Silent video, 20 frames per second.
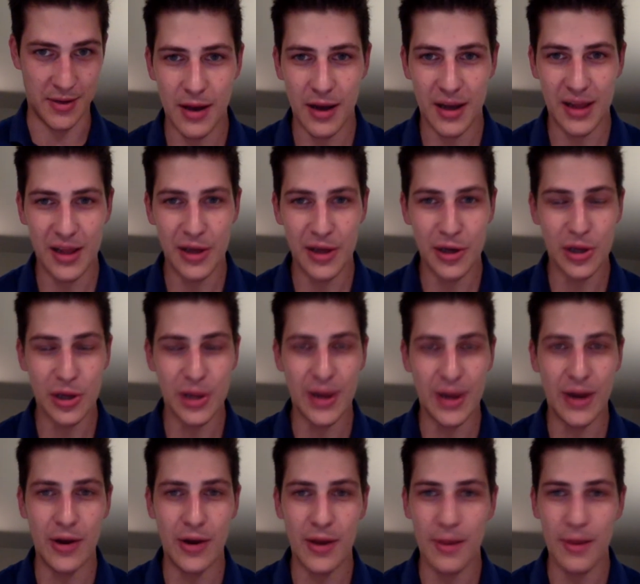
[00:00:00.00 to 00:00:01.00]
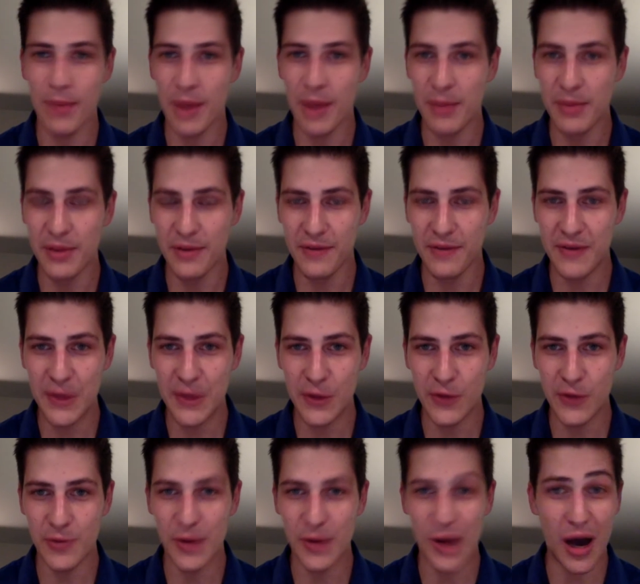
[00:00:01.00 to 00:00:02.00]
A clerical error that bumped the field
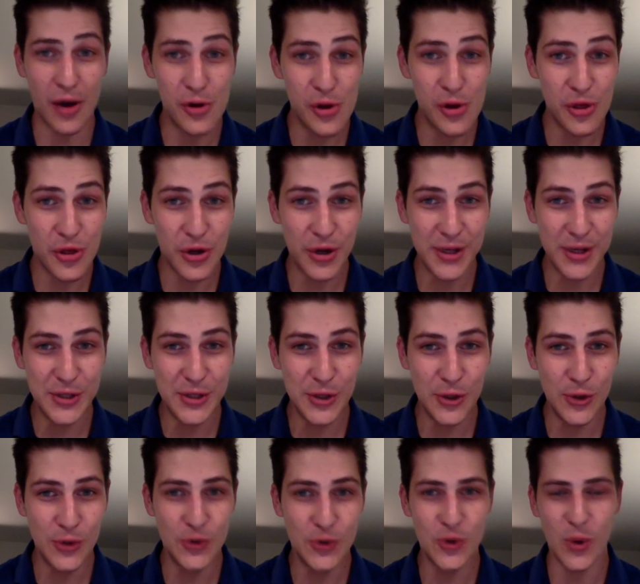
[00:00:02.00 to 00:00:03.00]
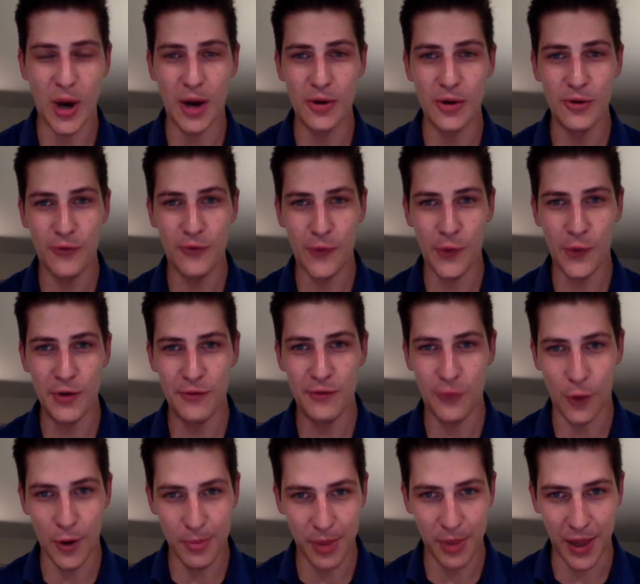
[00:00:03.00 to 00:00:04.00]
from 132 to
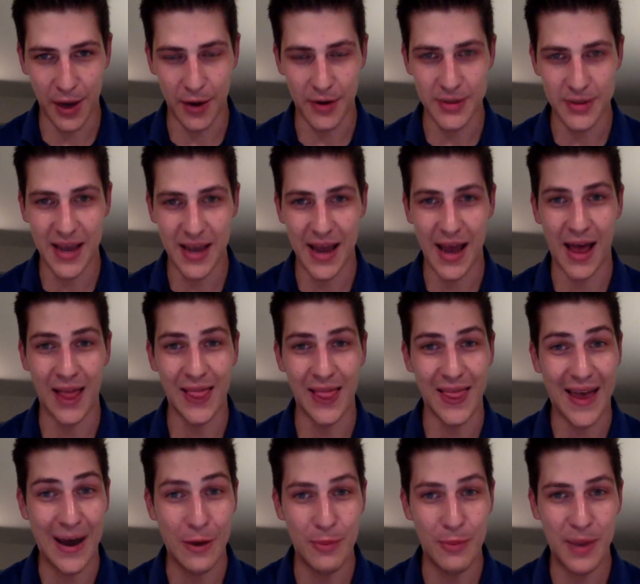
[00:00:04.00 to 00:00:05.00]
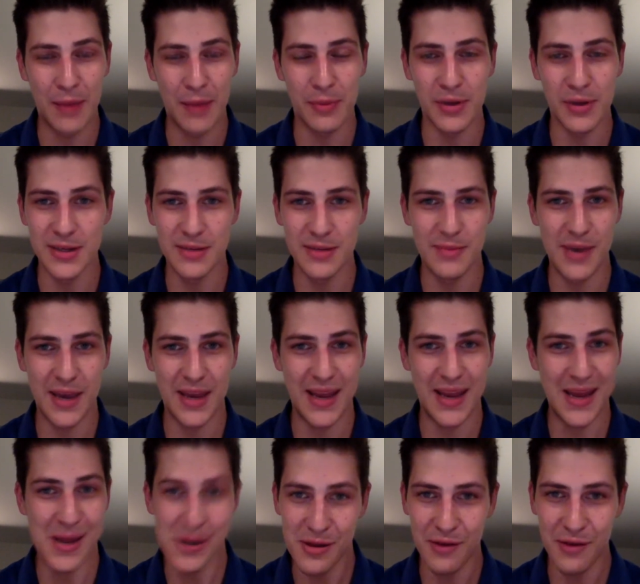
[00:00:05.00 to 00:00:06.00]
144 players allowed Pampling to make it
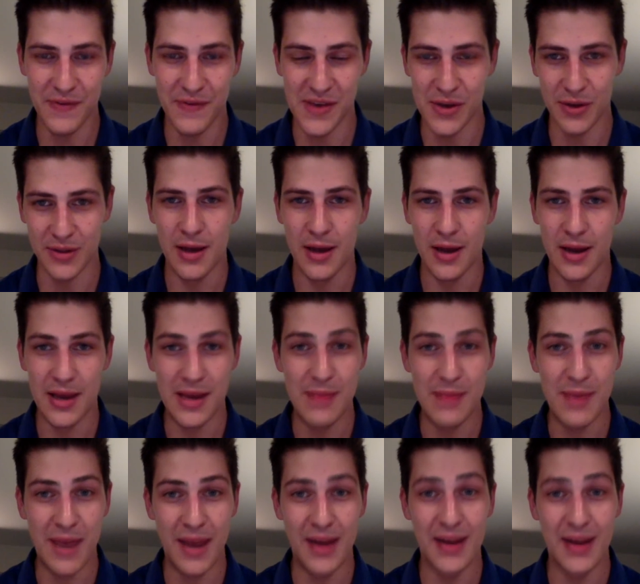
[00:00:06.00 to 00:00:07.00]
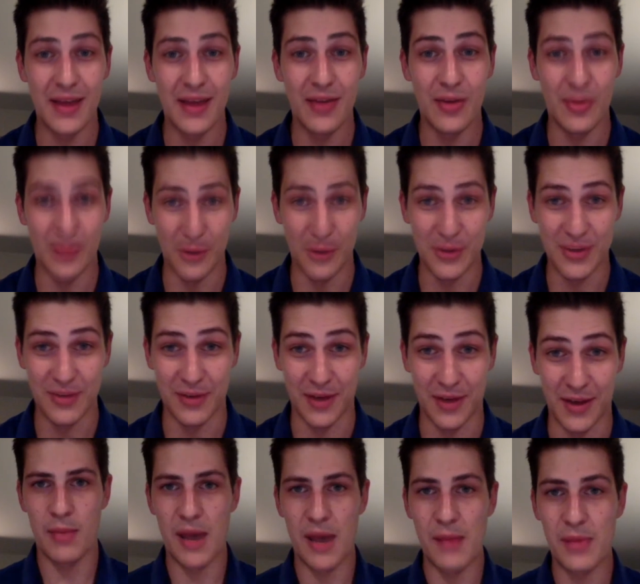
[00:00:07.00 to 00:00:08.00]
into the field, and he made the most of it.
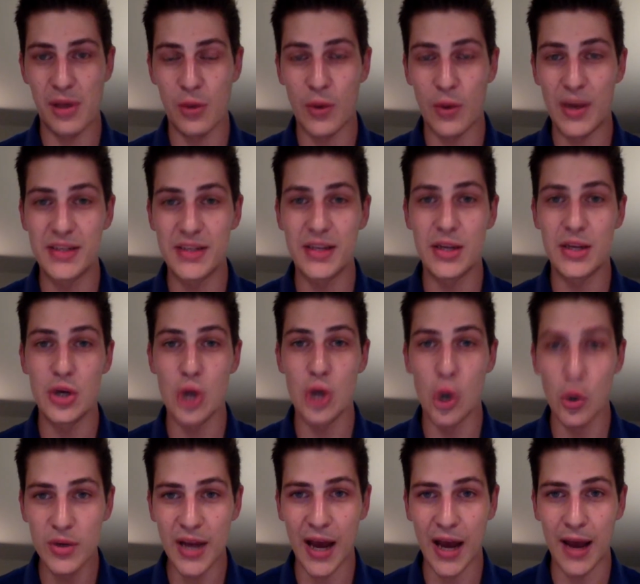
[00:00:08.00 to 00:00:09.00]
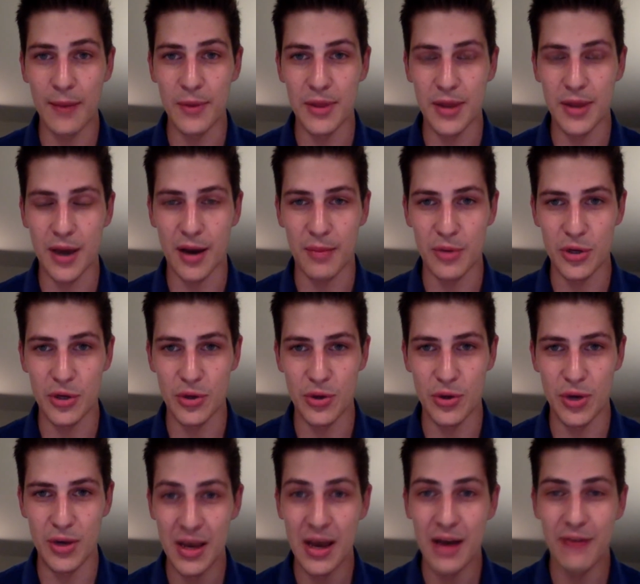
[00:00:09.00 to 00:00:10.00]
Pampling wasted no time with the
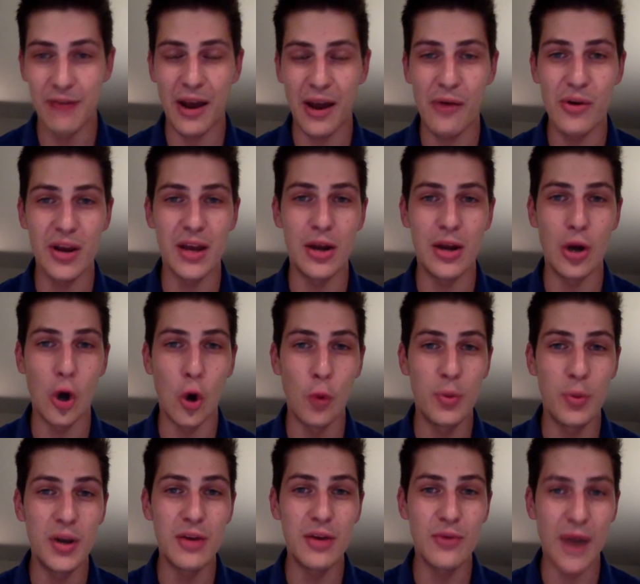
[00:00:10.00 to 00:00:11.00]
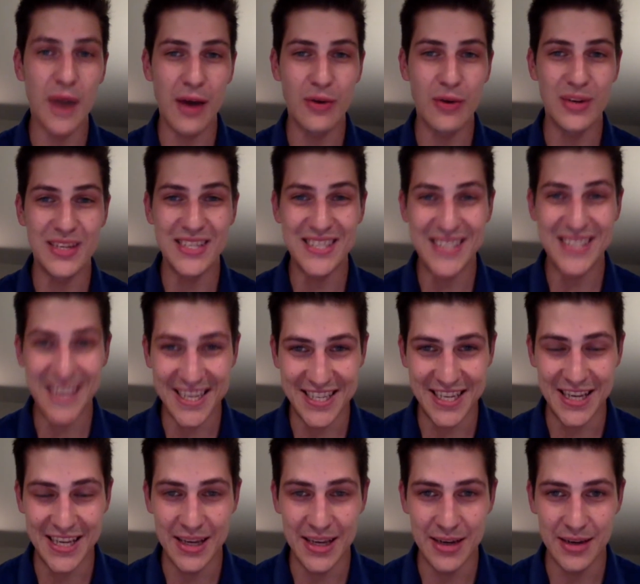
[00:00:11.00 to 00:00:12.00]
opportunity, firing an opening round
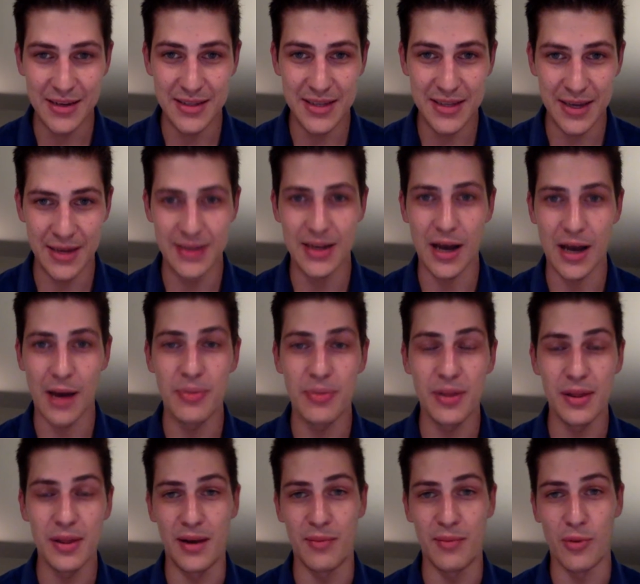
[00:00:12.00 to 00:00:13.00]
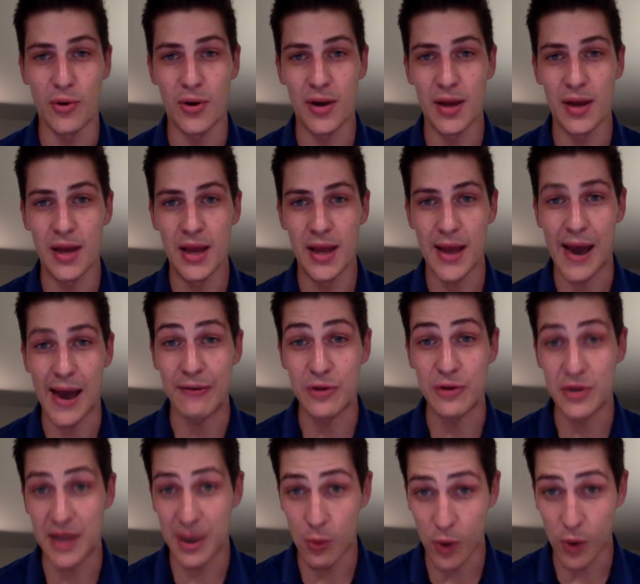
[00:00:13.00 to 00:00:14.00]
60 to sit atop the leaderboard
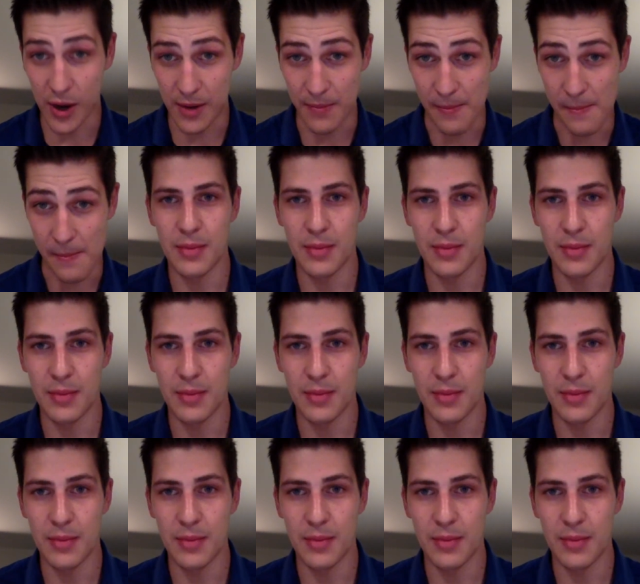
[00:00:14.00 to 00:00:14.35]
after day one.